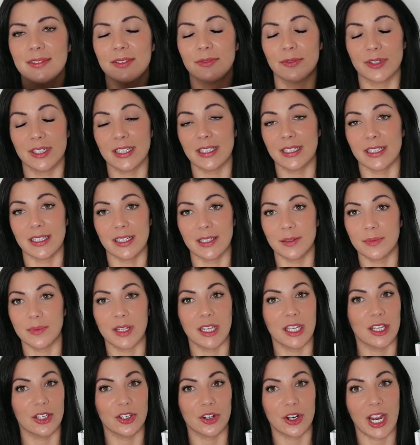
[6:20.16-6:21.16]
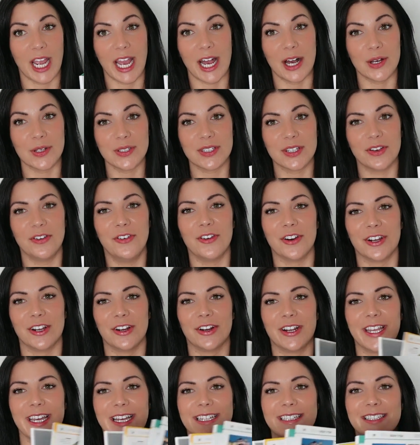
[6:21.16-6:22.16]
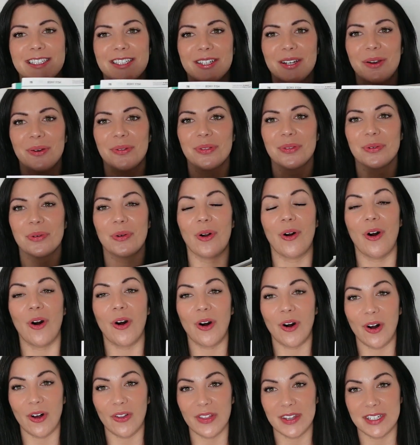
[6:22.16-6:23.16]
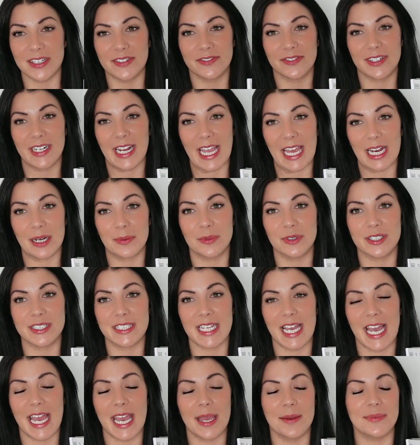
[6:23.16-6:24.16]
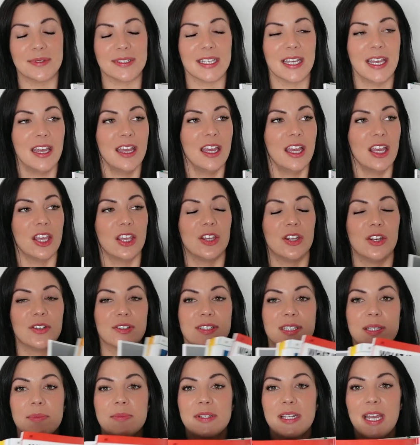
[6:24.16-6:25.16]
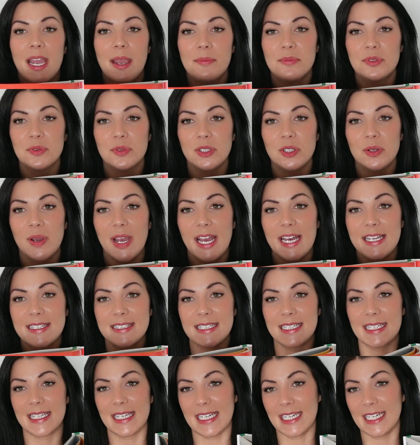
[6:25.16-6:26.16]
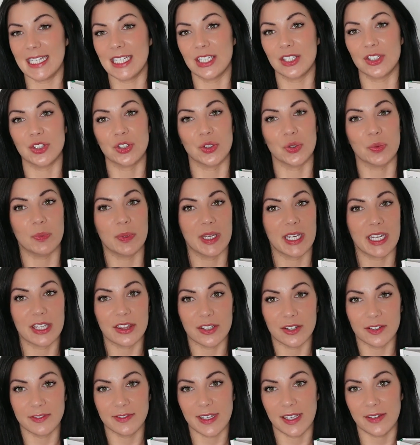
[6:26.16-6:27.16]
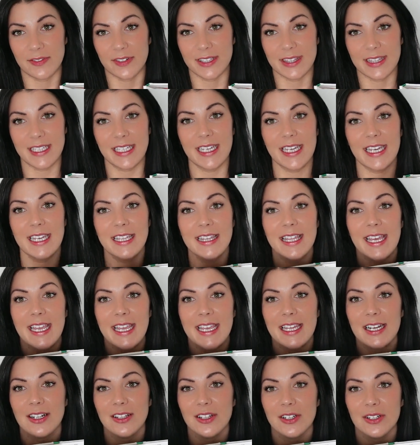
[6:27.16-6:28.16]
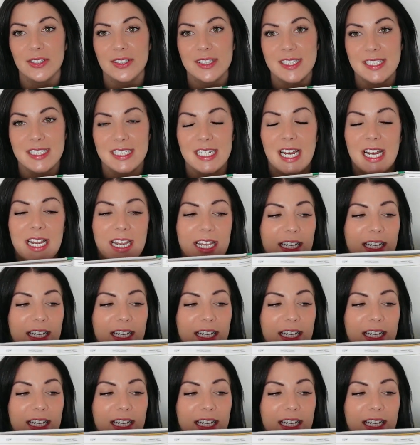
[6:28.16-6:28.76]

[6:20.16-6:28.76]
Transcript: really in your house for your kids to go through all the different animal types. You know, sometimes when you ask a kid to pick their favorite thing, they get a little stuck.